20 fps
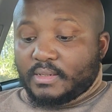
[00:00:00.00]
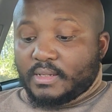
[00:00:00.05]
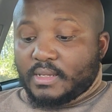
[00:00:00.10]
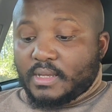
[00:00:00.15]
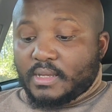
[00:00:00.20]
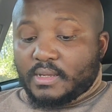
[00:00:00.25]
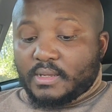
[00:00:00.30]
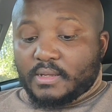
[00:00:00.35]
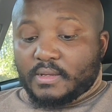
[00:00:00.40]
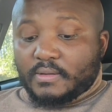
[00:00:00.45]

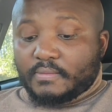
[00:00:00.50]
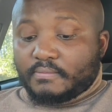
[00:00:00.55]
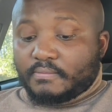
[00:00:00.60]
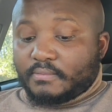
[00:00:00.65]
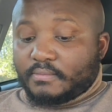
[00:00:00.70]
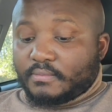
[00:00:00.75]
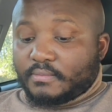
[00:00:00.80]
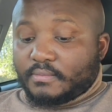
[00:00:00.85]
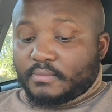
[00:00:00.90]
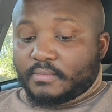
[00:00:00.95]

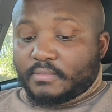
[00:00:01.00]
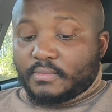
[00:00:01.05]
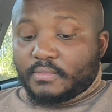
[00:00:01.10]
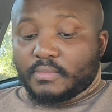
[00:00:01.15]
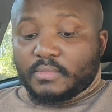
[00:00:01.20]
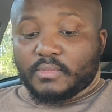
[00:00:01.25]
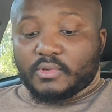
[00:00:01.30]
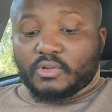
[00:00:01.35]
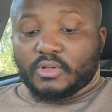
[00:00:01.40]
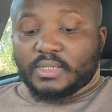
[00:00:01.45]

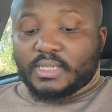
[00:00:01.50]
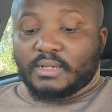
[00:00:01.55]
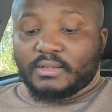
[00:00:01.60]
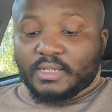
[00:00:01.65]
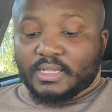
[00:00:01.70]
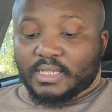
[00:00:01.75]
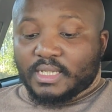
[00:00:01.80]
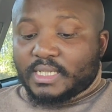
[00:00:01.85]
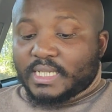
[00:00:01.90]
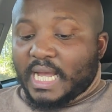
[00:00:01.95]
Because now
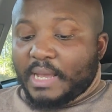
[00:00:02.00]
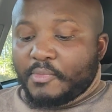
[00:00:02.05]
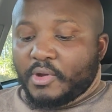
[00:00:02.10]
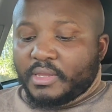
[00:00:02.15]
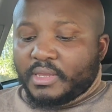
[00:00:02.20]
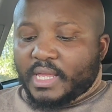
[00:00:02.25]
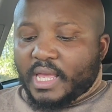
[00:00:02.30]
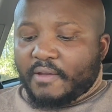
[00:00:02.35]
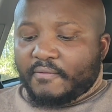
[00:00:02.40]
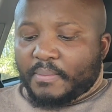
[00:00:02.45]
there's a time
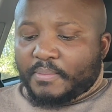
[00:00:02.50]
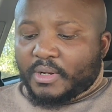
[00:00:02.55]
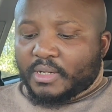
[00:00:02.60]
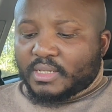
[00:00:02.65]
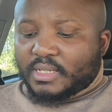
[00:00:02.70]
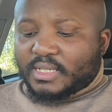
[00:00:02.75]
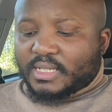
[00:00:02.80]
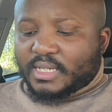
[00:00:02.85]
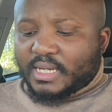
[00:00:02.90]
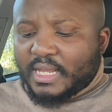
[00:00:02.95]
when they have
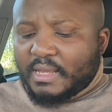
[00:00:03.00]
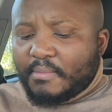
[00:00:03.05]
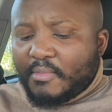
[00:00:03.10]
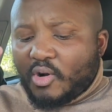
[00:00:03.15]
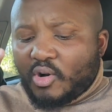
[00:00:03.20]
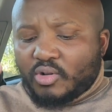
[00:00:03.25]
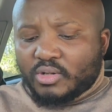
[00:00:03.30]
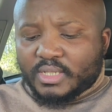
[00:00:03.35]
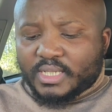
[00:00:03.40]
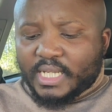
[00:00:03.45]
about 3
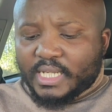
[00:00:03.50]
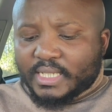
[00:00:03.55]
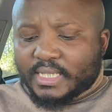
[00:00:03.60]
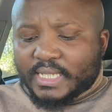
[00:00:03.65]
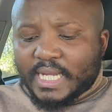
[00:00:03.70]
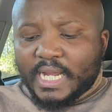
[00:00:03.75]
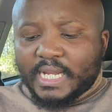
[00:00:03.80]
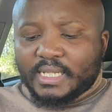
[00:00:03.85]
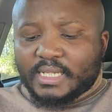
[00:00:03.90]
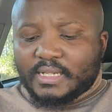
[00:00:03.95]
mauls
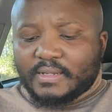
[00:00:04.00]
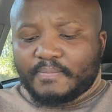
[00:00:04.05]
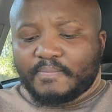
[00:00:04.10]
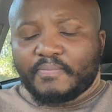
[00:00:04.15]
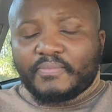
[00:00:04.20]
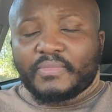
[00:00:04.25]
inside